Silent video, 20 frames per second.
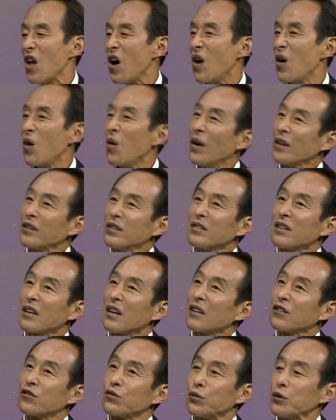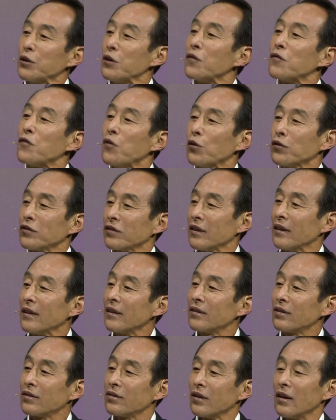No, I think there are three or four
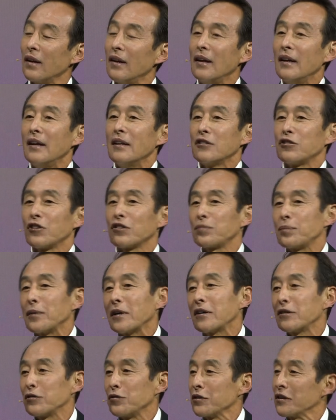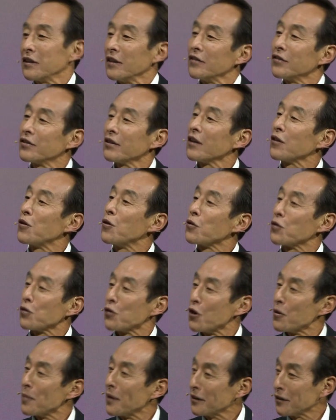things. Okay. Just because you can say go
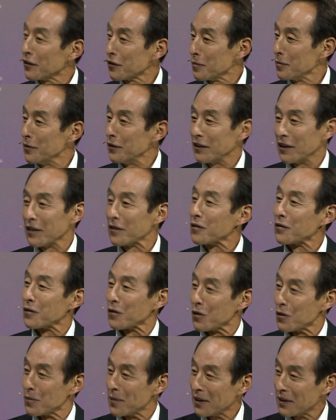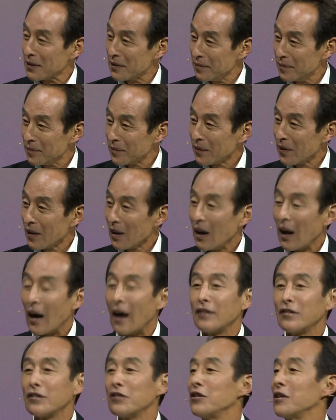global doesn't mean you can go global. No.
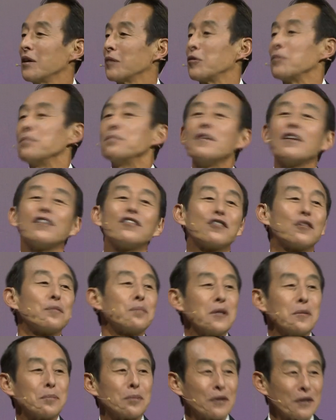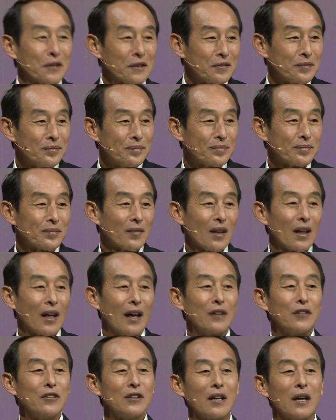I think you have to mix the people
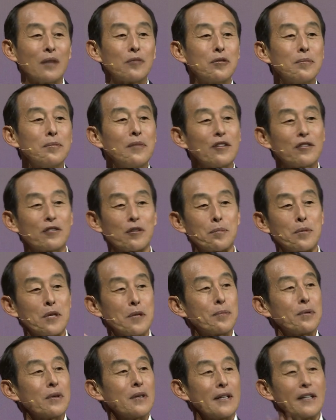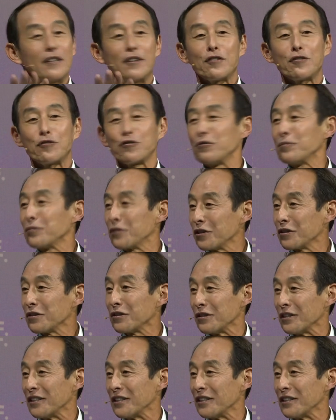and you have to mix the people in this room too.